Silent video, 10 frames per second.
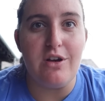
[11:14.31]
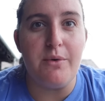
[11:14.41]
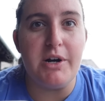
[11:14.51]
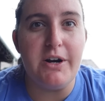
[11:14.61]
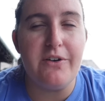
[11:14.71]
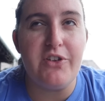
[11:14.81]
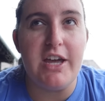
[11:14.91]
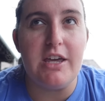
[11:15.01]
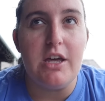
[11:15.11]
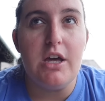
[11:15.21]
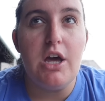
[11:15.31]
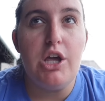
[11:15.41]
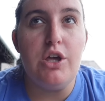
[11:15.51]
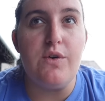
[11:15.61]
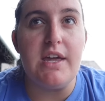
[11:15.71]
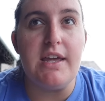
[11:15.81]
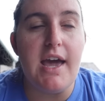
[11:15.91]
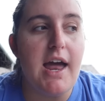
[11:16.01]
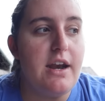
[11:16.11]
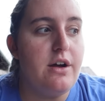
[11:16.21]
So I wonder if like you can
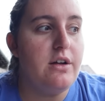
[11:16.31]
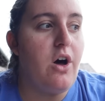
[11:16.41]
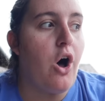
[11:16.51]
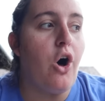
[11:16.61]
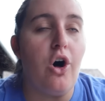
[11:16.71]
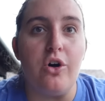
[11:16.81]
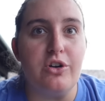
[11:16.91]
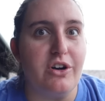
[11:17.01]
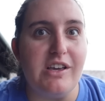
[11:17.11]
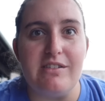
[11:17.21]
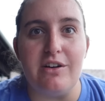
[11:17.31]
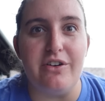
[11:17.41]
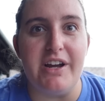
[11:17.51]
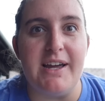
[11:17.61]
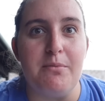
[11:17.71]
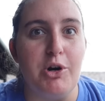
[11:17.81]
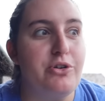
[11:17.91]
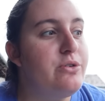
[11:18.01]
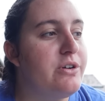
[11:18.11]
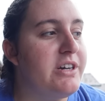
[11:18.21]
get all cookies and cream or
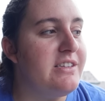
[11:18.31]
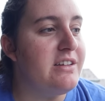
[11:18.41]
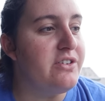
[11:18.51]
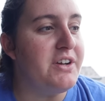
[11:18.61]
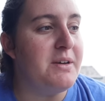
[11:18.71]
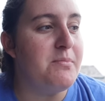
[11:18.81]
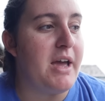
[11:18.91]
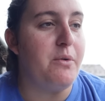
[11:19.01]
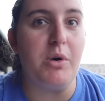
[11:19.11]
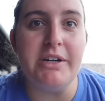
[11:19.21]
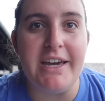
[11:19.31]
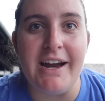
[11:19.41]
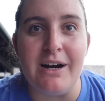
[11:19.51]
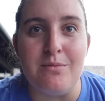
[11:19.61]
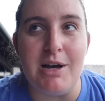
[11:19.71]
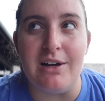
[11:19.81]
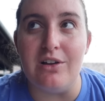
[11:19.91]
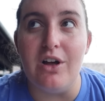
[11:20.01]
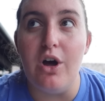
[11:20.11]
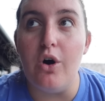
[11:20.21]
two cookies and cream and one
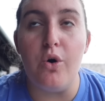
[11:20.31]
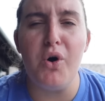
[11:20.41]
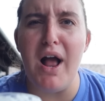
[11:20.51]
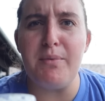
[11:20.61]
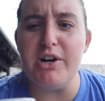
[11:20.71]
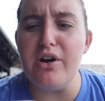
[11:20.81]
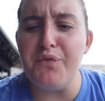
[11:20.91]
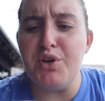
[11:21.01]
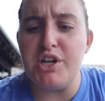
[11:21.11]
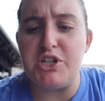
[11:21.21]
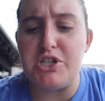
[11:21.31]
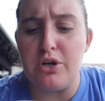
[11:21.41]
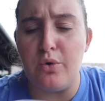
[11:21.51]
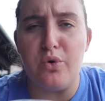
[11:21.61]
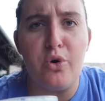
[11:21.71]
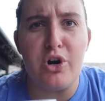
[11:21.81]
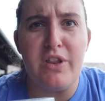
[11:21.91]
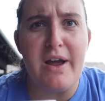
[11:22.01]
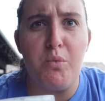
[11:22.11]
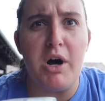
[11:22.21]
caramel or I wonder if you could just order
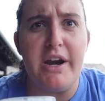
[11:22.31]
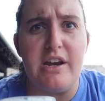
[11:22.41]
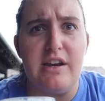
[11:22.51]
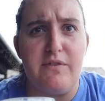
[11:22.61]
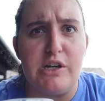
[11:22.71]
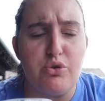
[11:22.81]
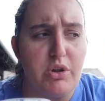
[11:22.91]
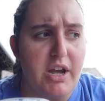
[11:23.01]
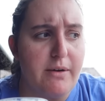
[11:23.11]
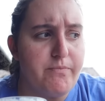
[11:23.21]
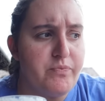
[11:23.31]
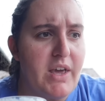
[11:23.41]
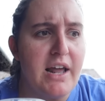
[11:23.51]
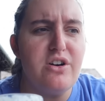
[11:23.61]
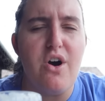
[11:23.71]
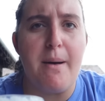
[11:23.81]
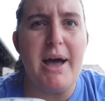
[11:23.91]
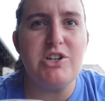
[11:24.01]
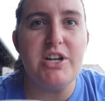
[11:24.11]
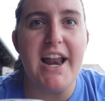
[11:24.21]
like one individually I don't know I'm
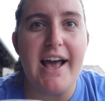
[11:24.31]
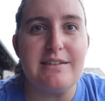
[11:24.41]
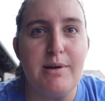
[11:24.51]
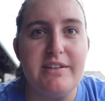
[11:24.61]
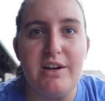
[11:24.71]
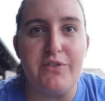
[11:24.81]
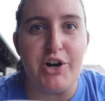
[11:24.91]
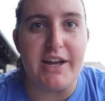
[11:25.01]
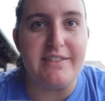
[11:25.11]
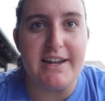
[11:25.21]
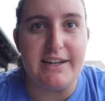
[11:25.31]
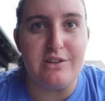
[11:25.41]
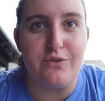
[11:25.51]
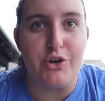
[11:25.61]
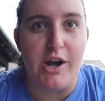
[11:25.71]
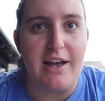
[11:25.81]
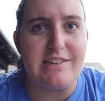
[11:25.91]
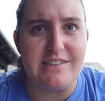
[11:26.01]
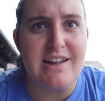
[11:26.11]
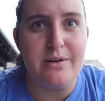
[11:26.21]
actually gonna ask my server and get that answer for you
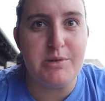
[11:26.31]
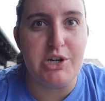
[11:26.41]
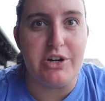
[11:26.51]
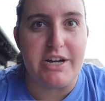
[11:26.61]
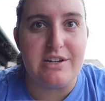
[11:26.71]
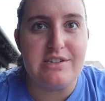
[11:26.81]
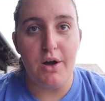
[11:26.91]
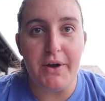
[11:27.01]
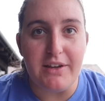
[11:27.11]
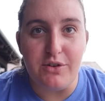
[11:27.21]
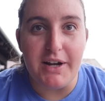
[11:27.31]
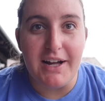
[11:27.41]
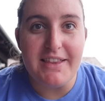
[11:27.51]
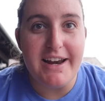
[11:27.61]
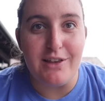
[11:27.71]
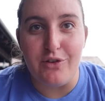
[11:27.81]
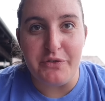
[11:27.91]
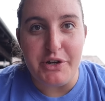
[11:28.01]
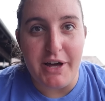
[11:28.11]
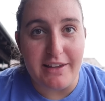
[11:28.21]
guys because now I'm curious okay so I got that answer
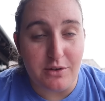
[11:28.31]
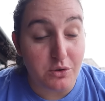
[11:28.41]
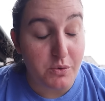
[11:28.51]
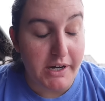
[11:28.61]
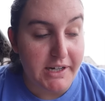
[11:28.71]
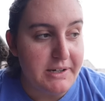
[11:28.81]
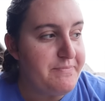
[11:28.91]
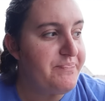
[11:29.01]
for you guys It was quick